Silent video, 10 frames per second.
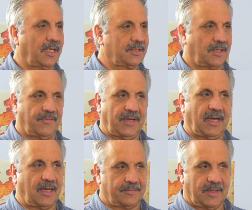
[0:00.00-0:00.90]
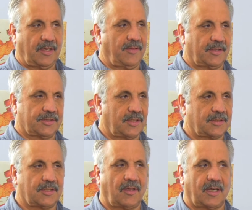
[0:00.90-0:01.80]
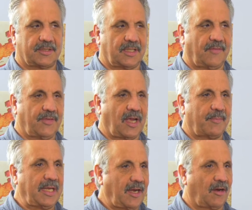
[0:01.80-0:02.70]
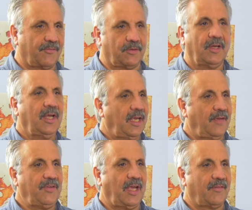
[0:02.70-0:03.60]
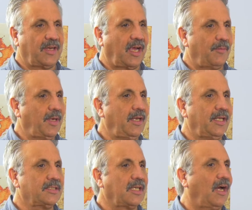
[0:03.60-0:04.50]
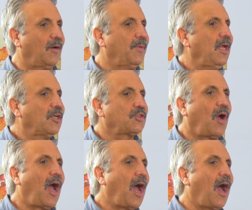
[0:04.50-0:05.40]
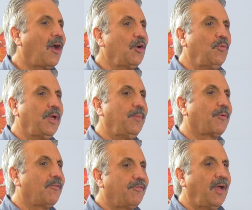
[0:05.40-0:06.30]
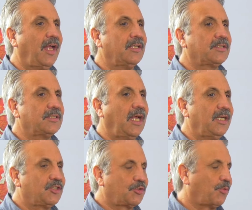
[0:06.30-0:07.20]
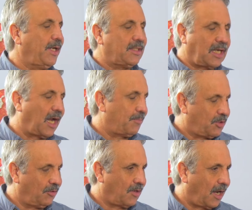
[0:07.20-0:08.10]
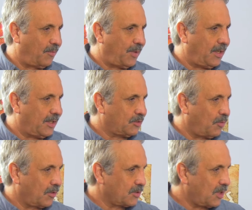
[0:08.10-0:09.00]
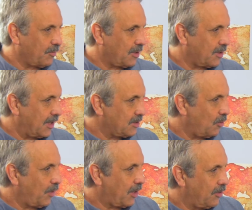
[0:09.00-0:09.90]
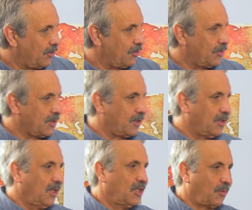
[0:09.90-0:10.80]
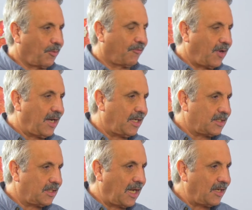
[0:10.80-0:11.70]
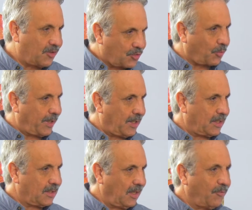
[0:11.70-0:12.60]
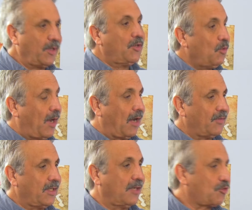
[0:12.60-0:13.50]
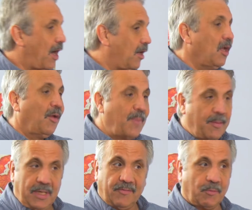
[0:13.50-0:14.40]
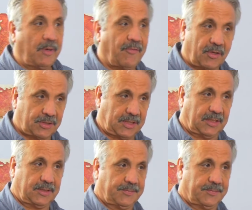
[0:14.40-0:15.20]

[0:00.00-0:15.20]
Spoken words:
kinds of, there's a lot of stuff. You got to be careful if you have diabetes. So how do we prevent and treat type 2 diabetes? What are some of the things that we can do to prevent it and to treat it if we do have it, and try to maybe even reverse it?